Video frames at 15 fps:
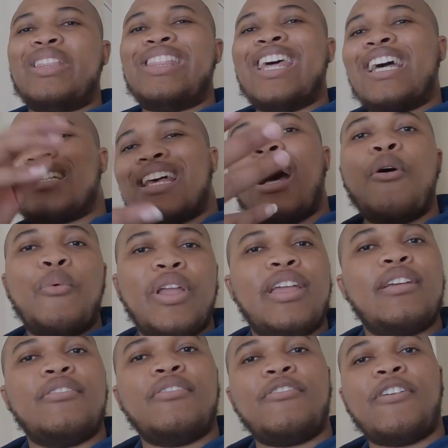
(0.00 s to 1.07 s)
that's how we
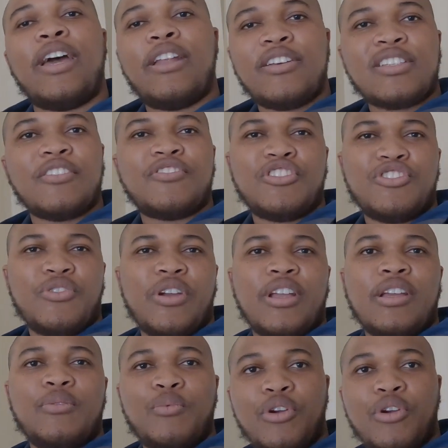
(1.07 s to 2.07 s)
can find ourselves enjoying it.